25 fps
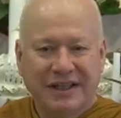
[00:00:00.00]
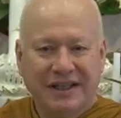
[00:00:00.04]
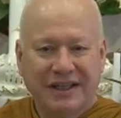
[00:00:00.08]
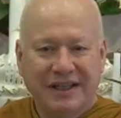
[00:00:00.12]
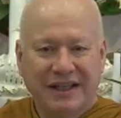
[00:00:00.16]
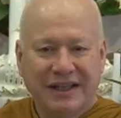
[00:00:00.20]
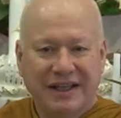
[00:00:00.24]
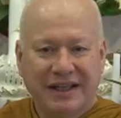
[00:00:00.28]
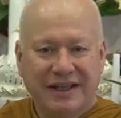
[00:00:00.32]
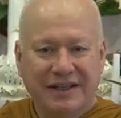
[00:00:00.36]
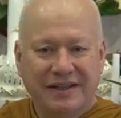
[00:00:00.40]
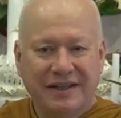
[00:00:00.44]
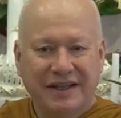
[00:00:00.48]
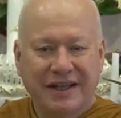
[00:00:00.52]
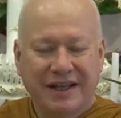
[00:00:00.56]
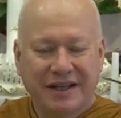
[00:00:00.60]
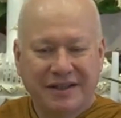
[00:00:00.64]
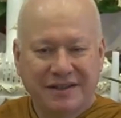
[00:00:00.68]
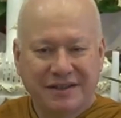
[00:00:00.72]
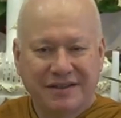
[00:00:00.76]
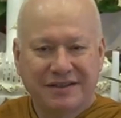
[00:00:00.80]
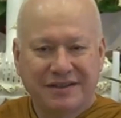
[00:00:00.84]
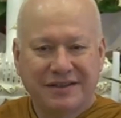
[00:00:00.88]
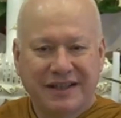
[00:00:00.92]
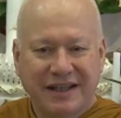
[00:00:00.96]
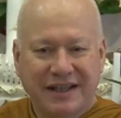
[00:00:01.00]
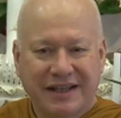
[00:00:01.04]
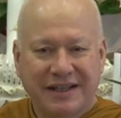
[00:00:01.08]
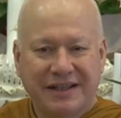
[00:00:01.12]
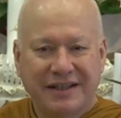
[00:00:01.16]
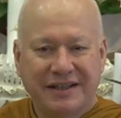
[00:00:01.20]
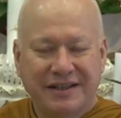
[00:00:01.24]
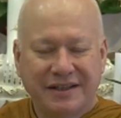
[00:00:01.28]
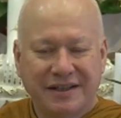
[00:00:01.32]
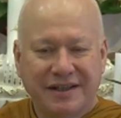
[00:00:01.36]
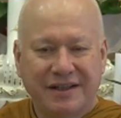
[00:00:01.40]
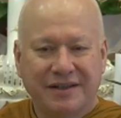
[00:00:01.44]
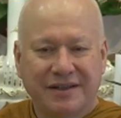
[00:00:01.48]
and the
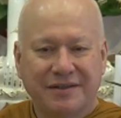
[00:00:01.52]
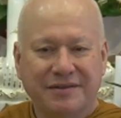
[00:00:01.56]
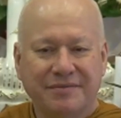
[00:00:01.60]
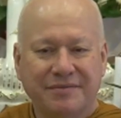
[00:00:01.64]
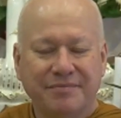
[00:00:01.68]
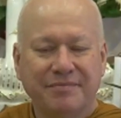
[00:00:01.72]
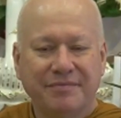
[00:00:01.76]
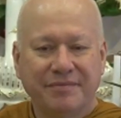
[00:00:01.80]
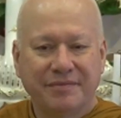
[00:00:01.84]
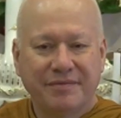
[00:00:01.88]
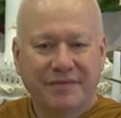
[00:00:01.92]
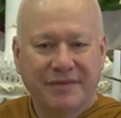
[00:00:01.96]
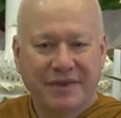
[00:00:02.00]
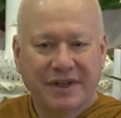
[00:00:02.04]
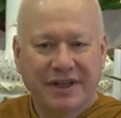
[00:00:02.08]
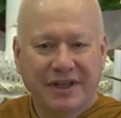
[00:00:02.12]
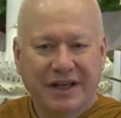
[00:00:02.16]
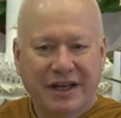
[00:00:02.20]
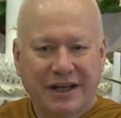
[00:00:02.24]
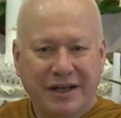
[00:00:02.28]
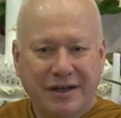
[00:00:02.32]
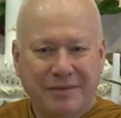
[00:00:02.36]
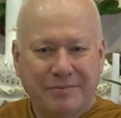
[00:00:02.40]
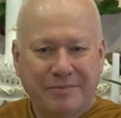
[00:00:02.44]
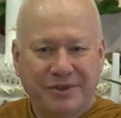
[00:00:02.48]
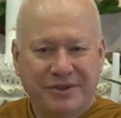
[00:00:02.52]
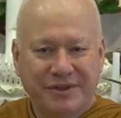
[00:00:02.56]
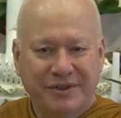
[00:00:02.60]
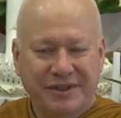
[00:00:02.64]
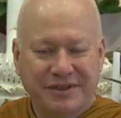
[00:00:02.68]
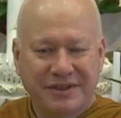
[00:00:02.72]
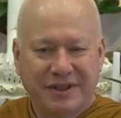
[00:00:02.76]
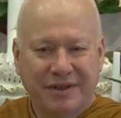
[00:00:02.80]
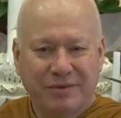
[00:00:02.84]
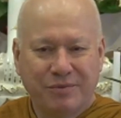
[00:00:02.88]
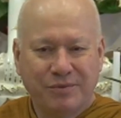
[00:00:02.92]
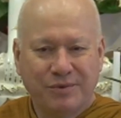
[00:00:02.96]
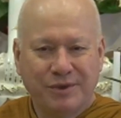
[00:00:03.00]
understanding that karma is
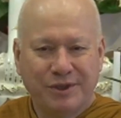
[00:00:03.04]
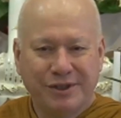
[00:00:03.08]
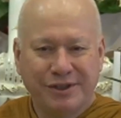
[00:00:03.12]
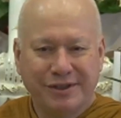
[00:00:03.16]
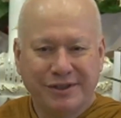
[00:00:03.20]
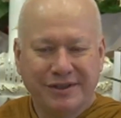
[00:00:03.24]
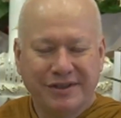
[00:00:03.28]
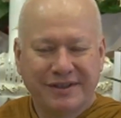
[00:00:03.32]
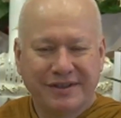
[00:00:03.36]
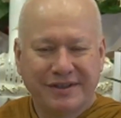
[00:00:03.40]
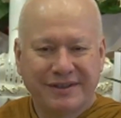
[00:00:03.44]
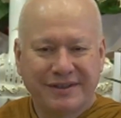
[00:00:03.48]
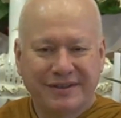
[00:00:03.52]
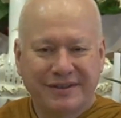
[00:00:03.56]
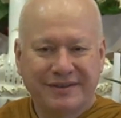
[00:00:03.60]
at work.